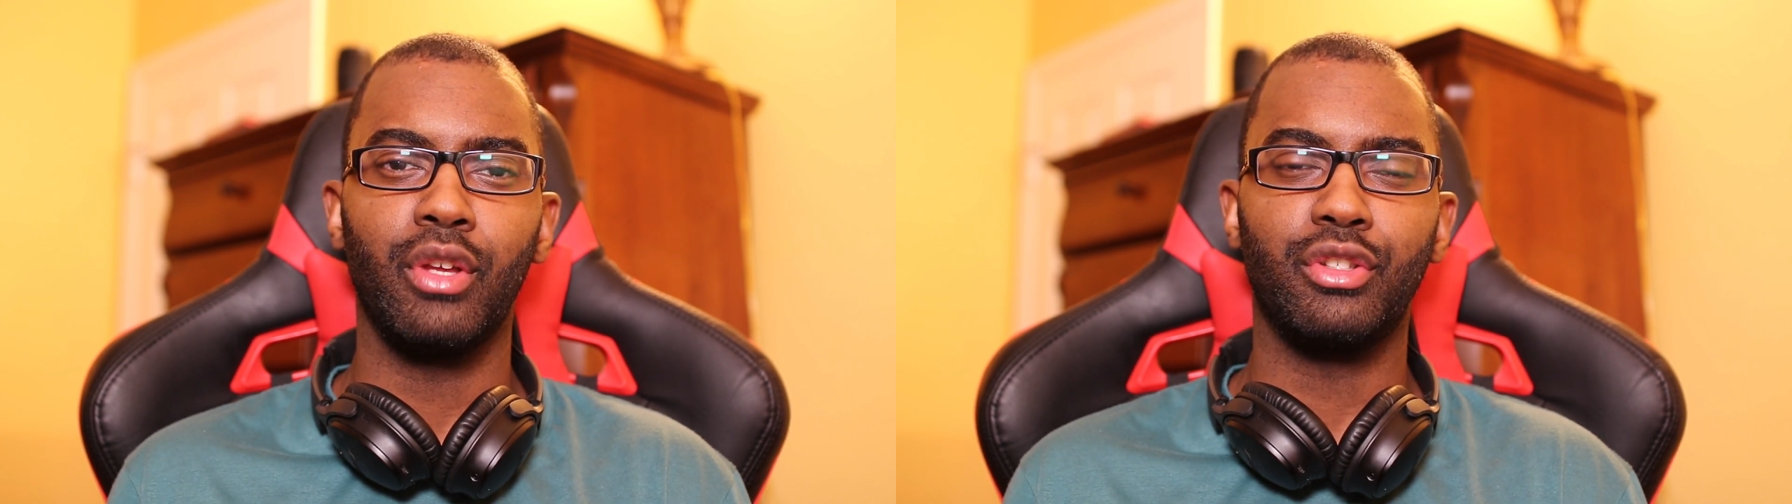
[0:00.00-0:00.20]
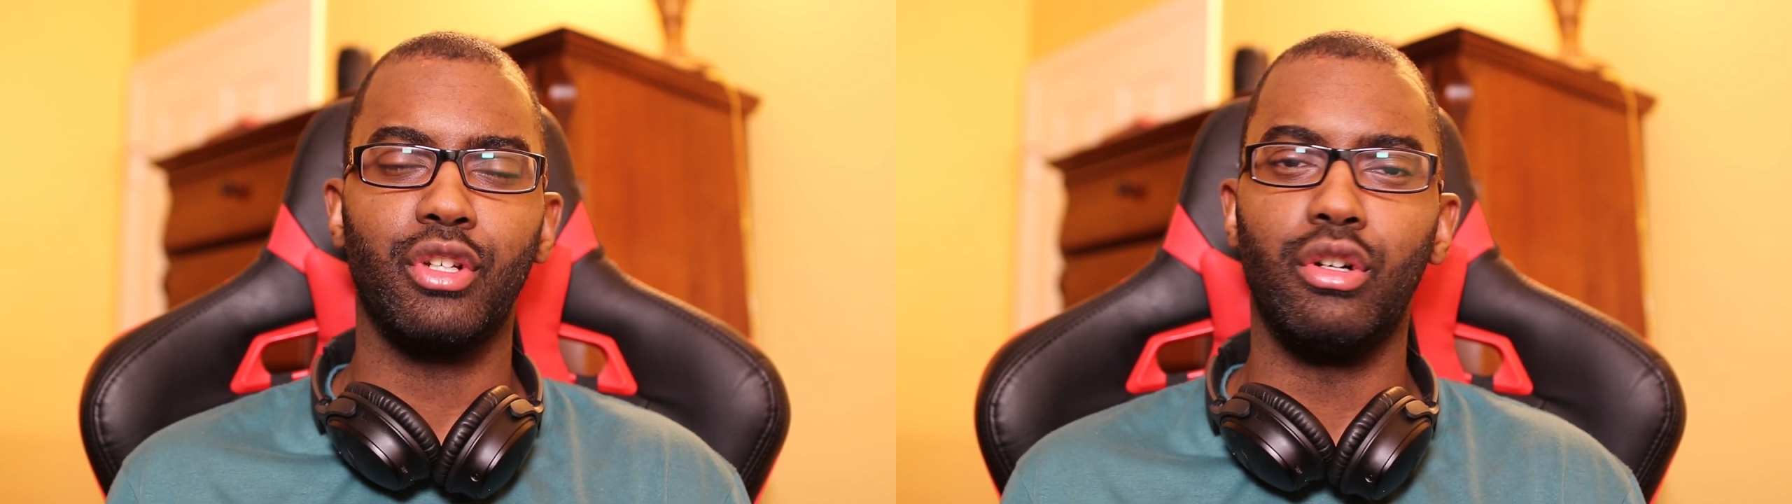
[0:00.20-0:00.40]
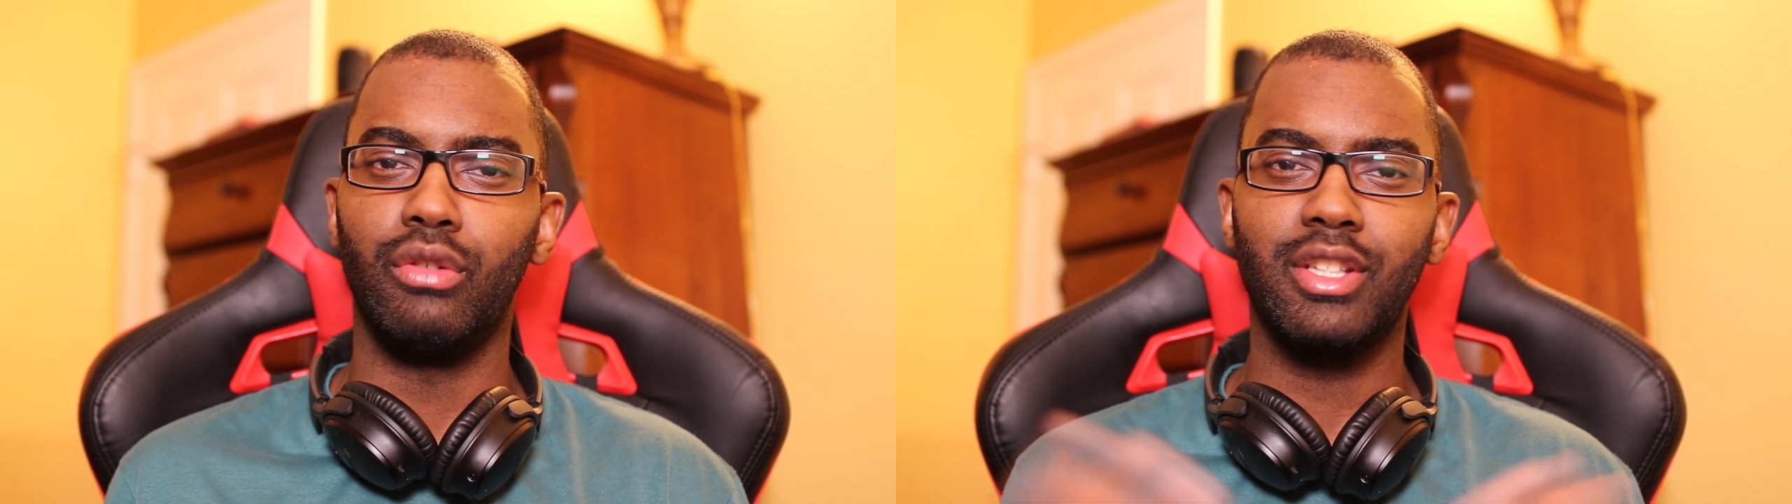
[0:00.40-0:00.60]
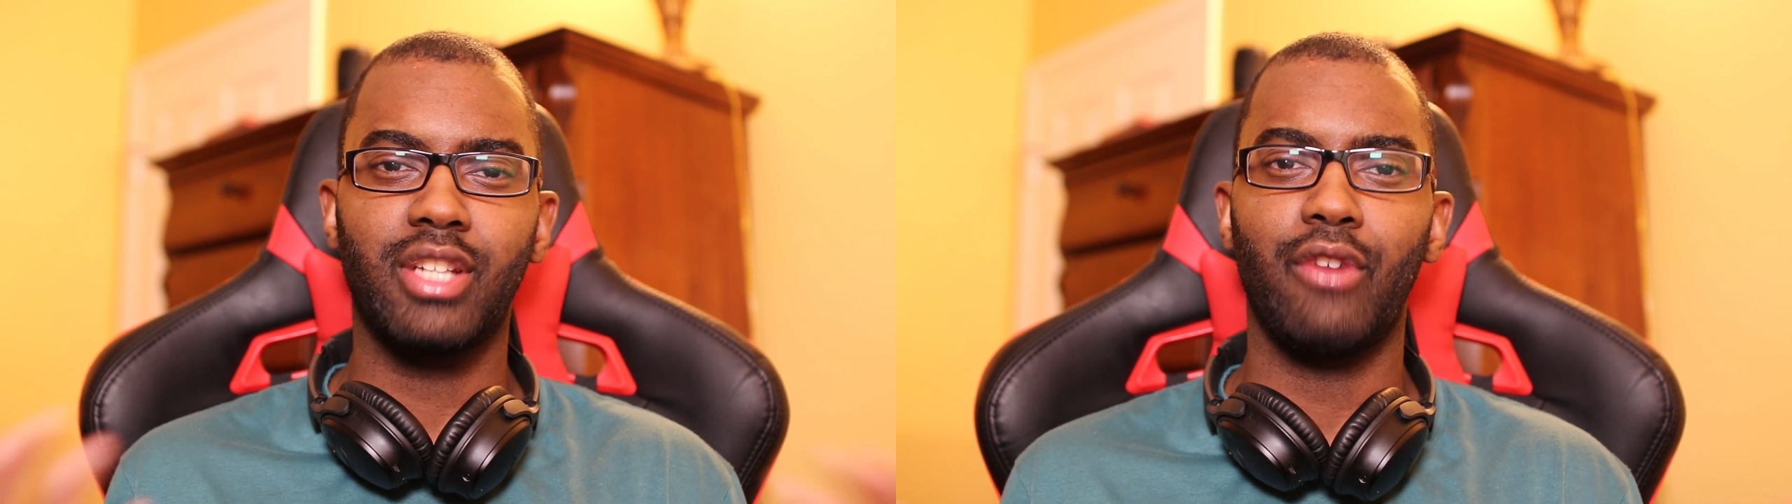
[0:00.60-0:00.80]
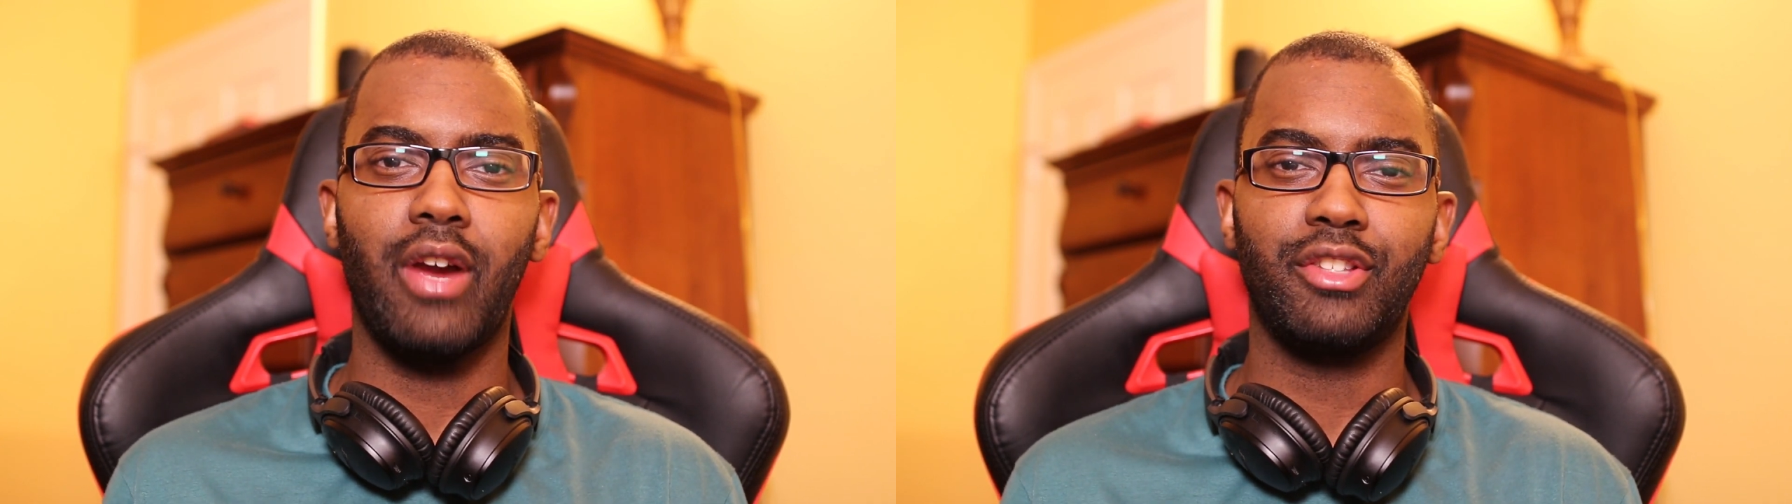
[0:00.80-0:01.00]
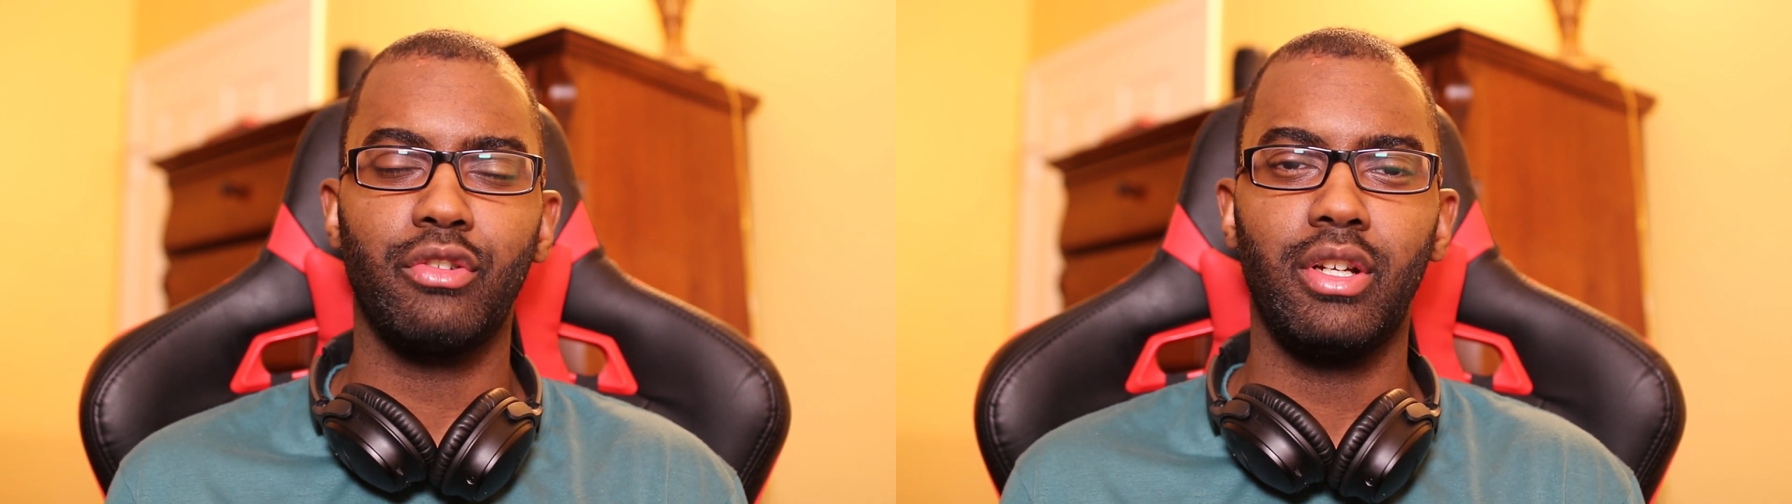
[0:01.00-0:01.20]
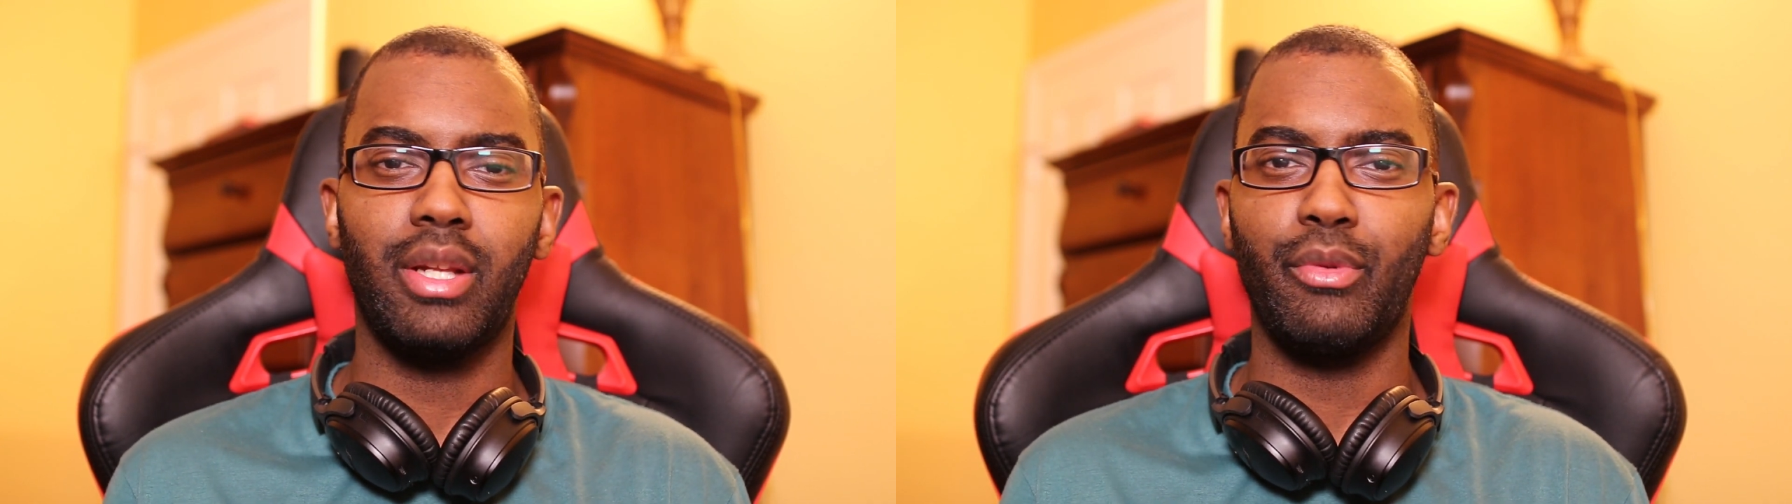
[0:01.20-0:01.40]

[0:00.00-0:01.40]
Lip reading: So let's get right to it.